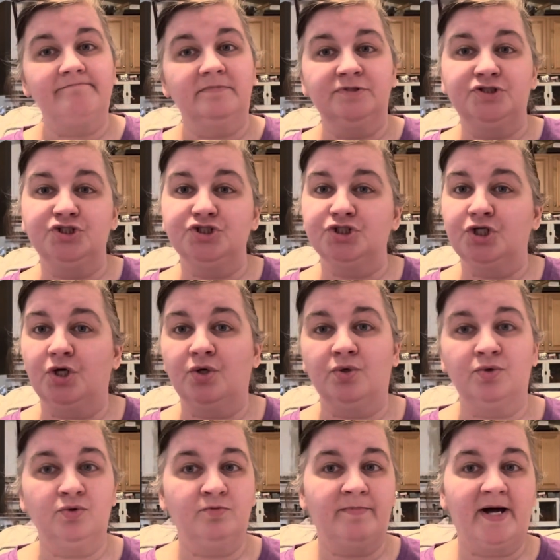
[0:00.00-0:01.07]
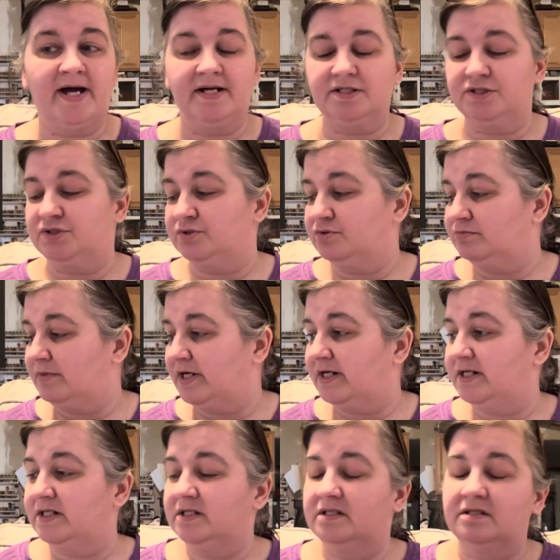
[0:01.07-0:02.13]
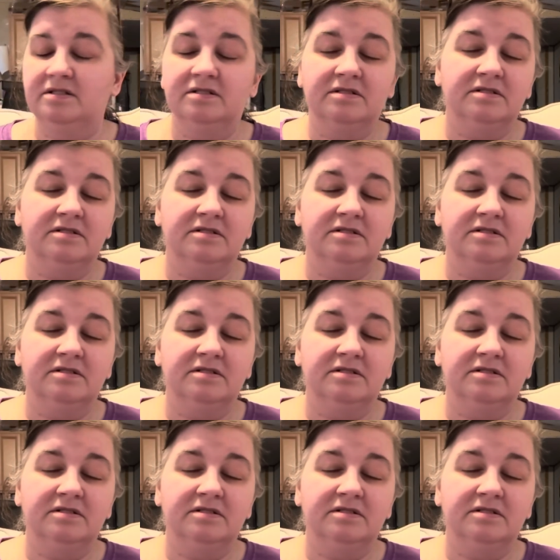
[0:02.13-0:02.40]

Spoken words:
just go back to my